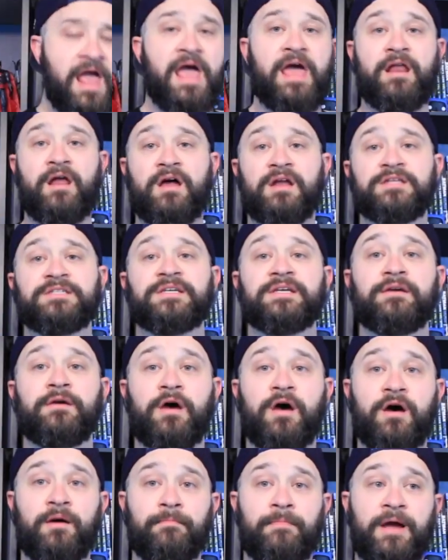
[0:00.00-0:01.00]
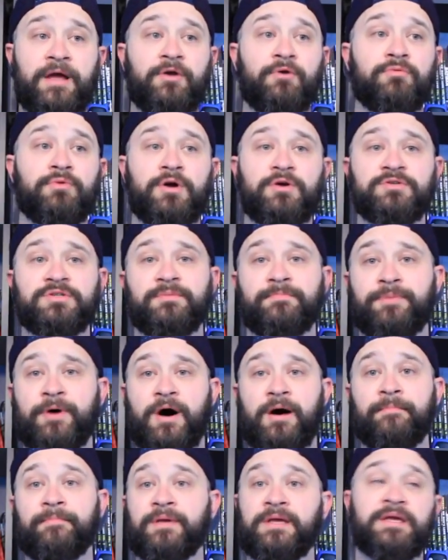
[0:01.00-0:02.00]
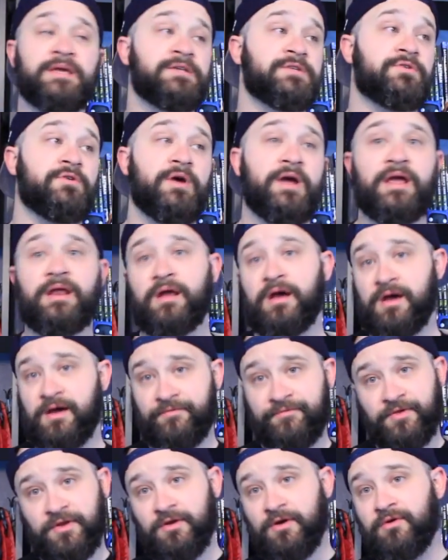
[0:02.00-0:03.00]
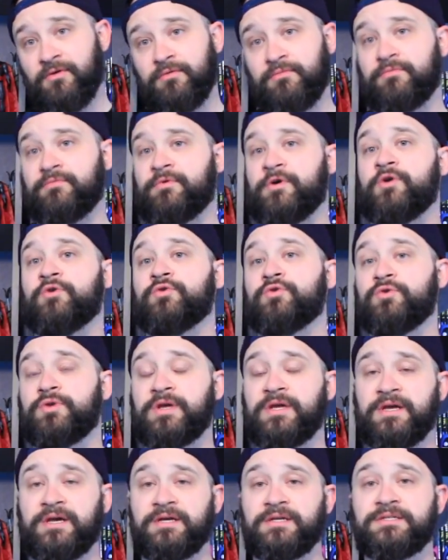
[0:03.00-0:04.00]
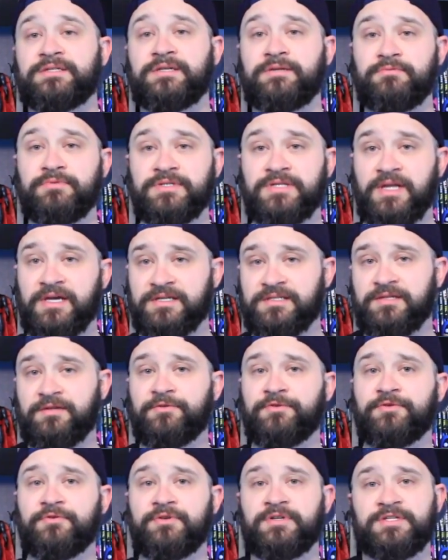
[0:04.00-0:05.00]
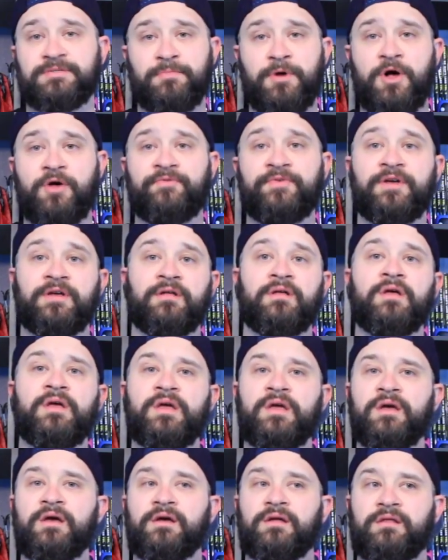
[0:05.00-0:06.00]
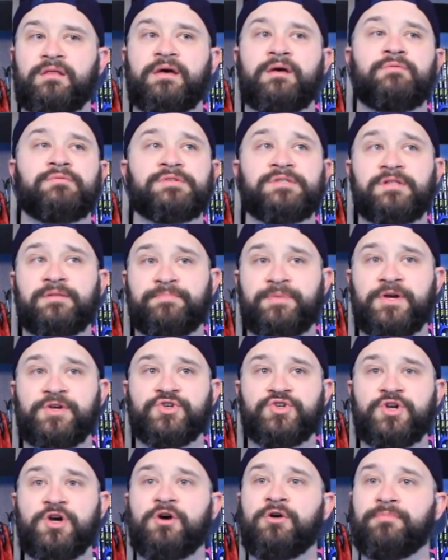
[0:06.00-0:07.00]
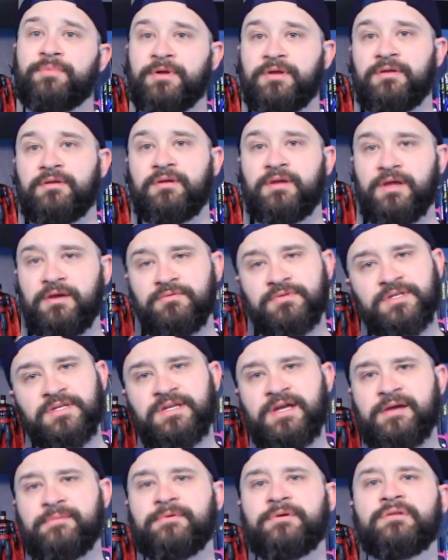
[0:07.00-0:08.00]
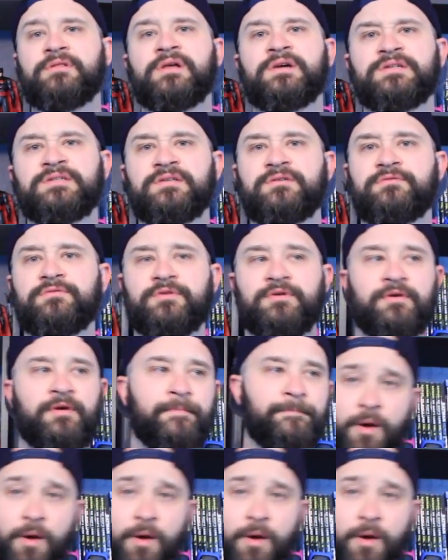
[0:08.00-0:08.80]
And honestly, uh, Michael Rosenbaum. He's great. Uh, if you don't know who he is, he was Lex Luthor in Smallville. That wasn't the best show, but he was a damn good Lex Luthor.